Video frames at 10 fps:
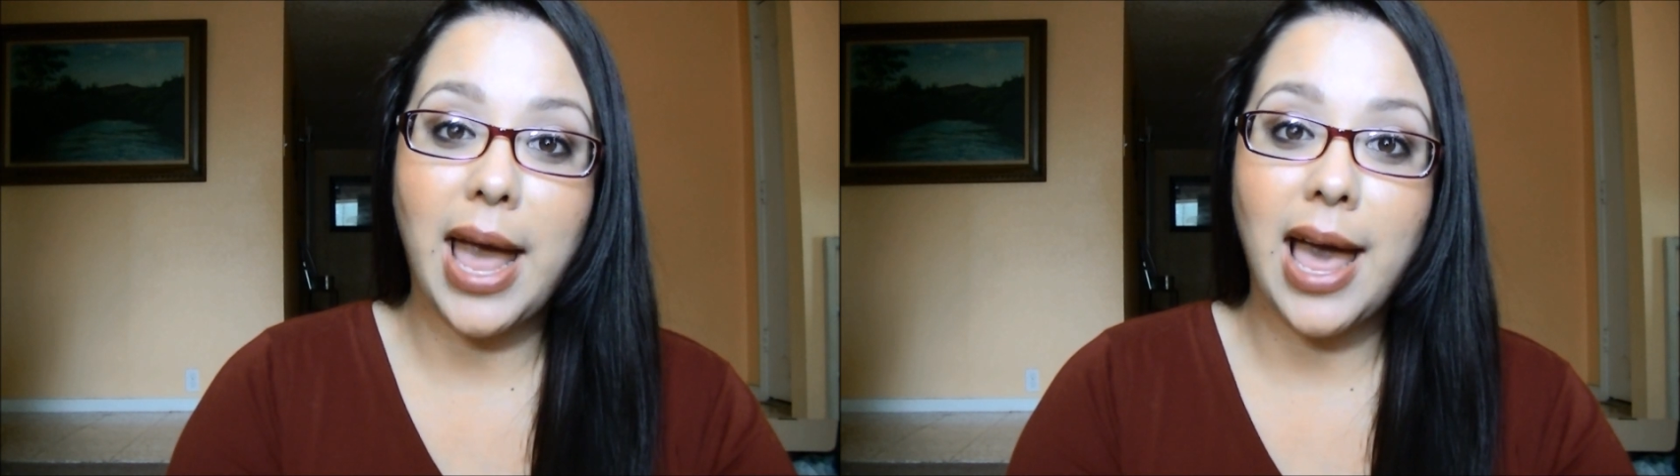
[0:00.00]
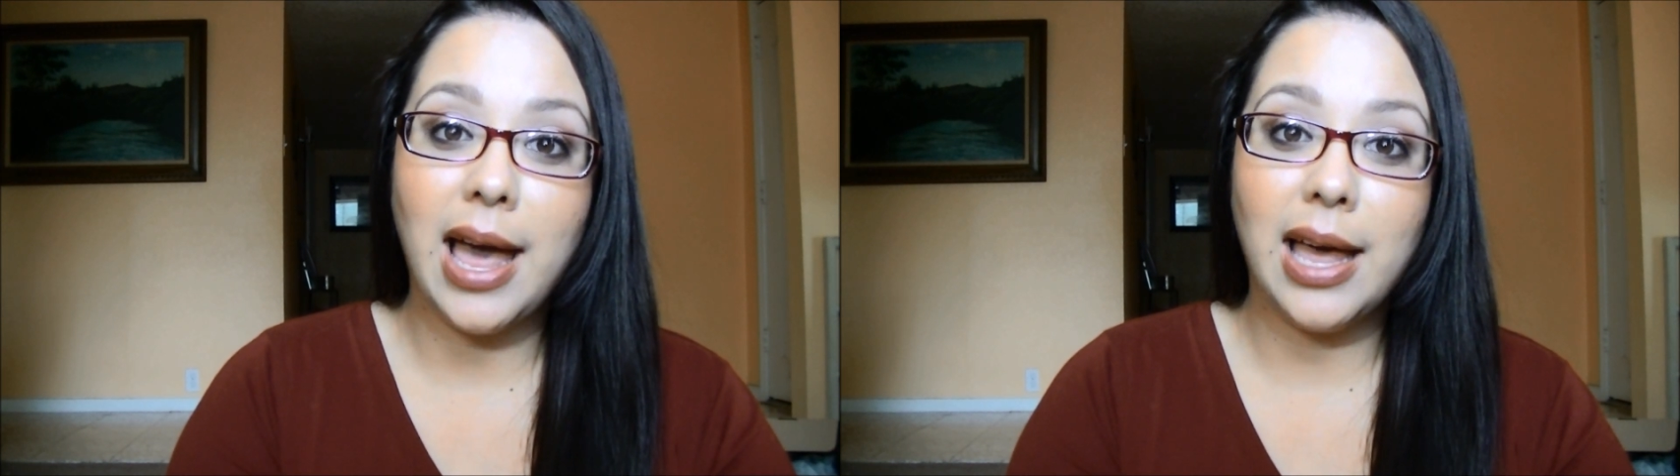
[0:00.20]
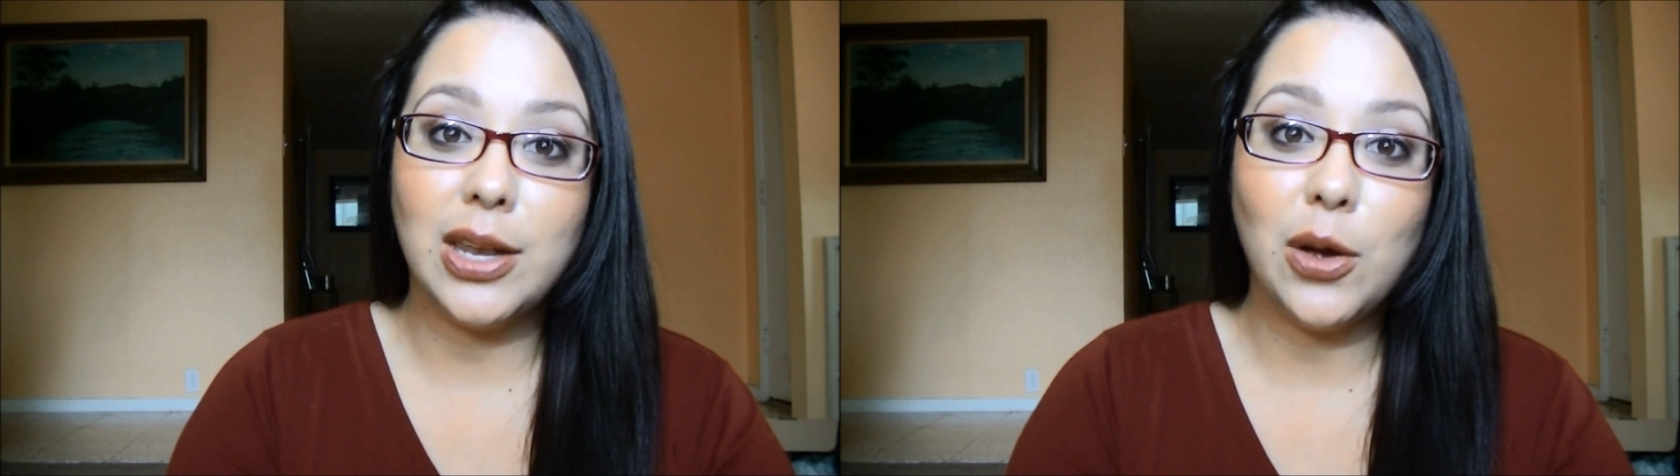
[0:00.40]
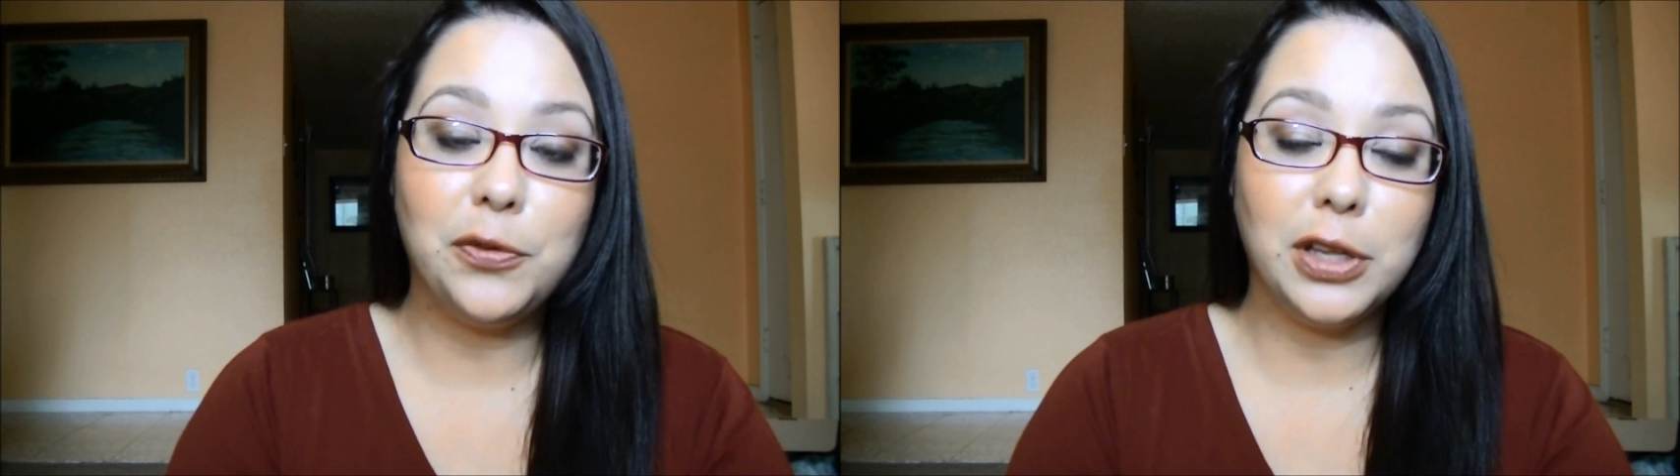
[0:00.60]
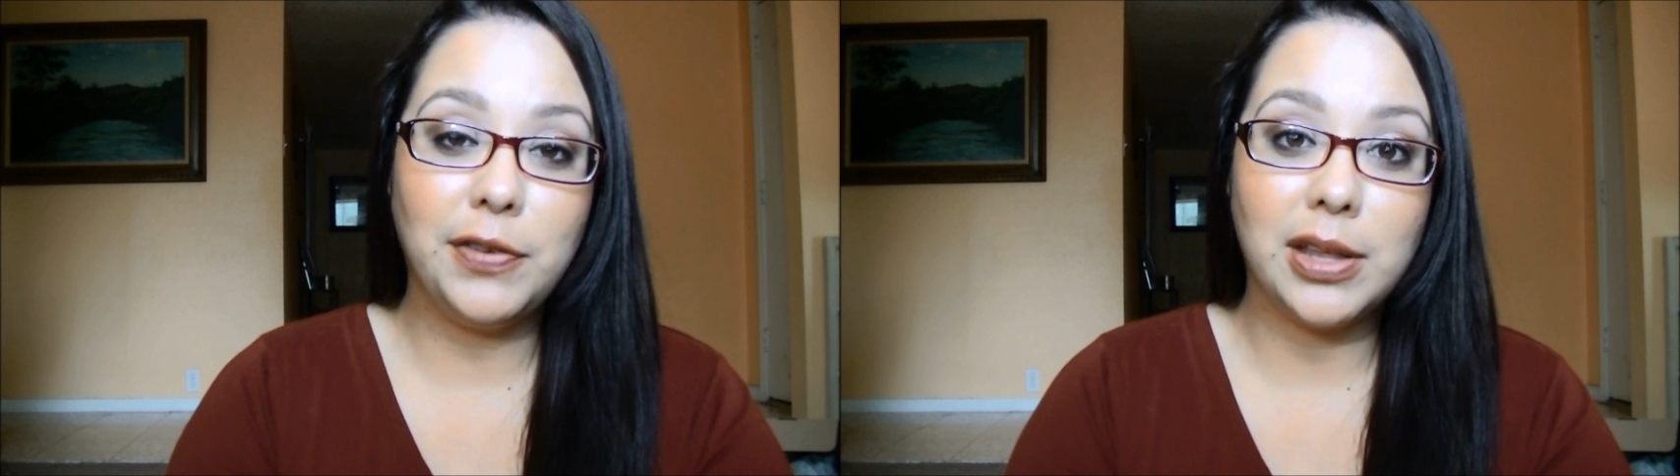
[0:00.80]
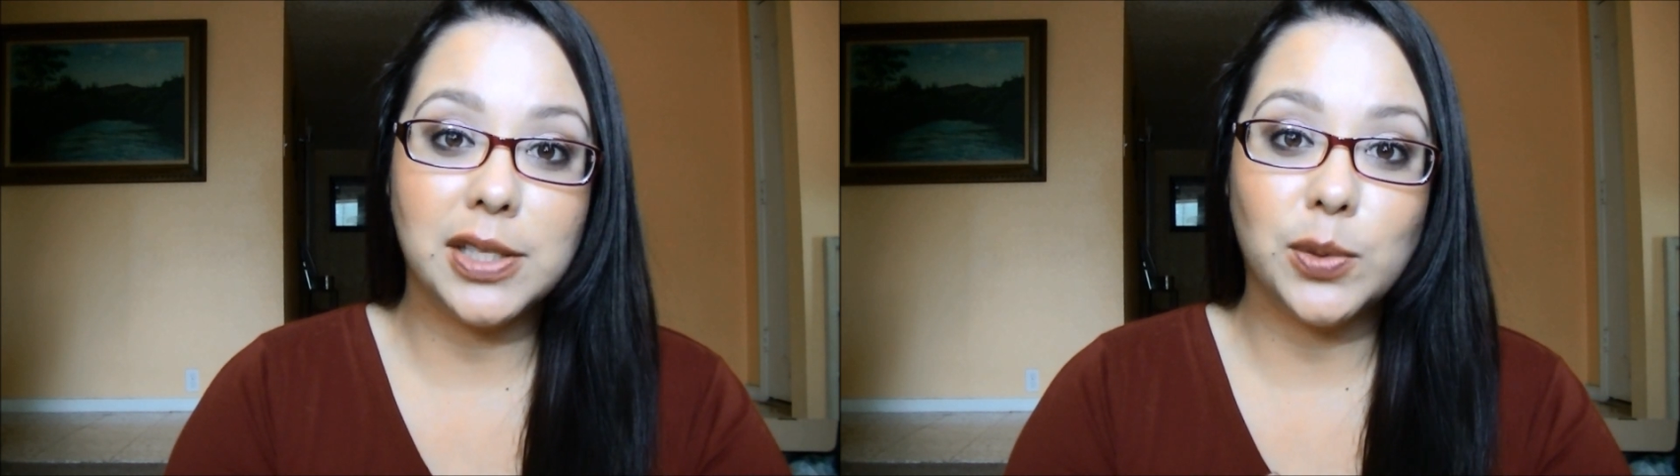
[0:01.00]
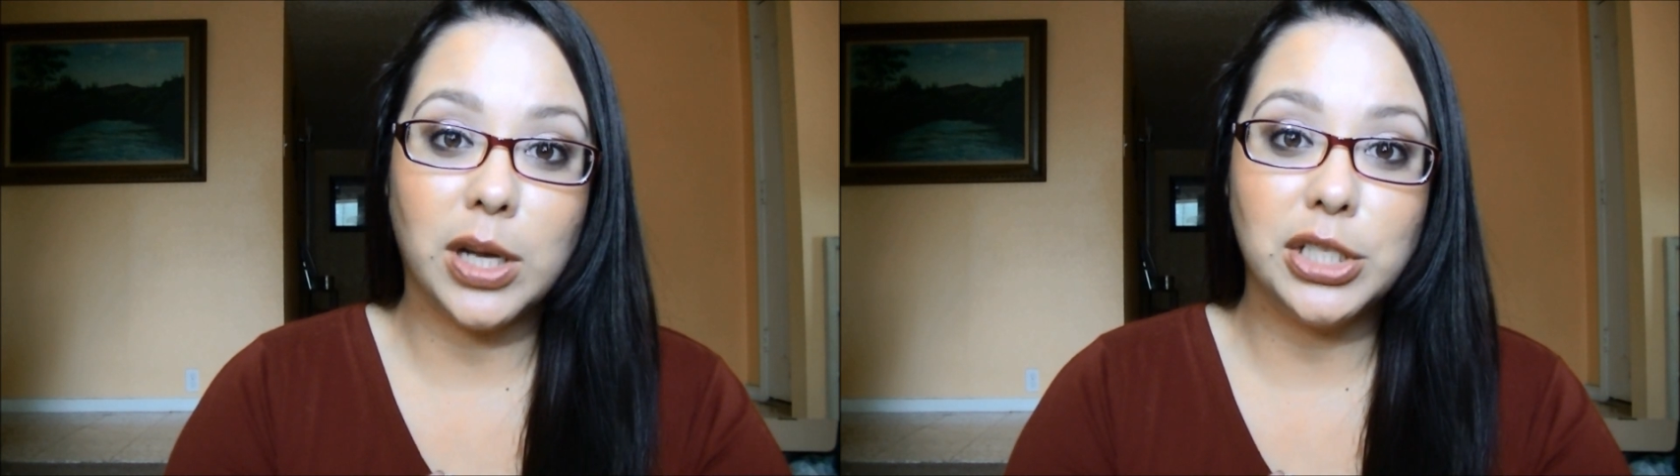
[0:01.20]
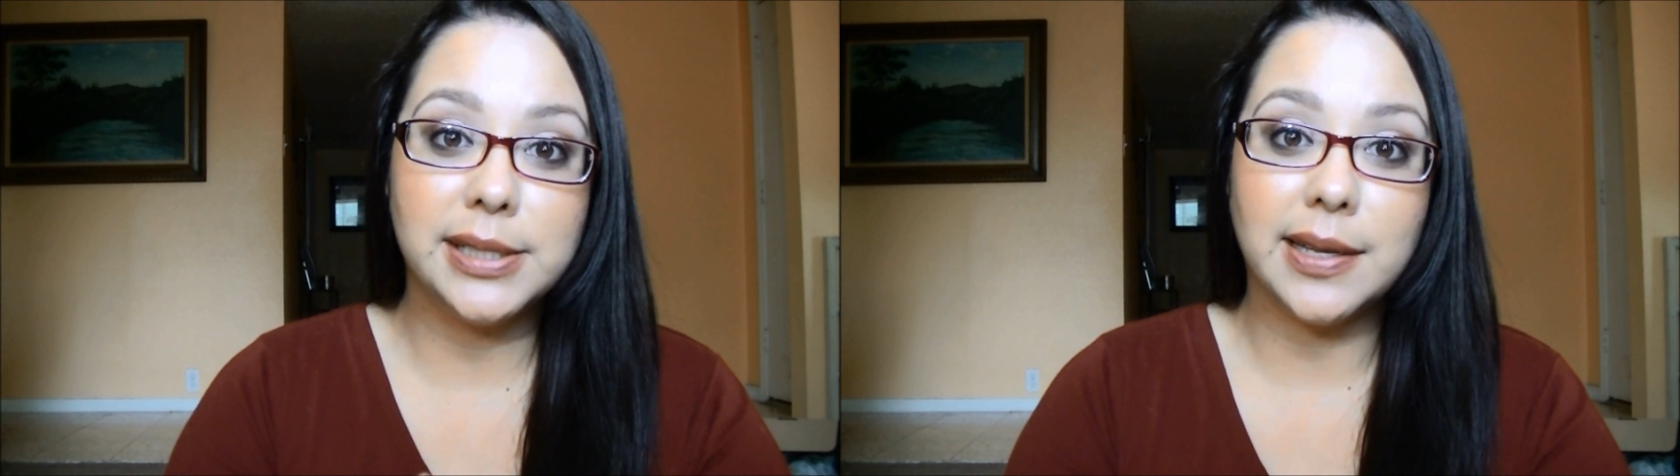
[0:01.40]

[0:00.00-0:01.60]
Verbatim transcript: and hopefully found the swatches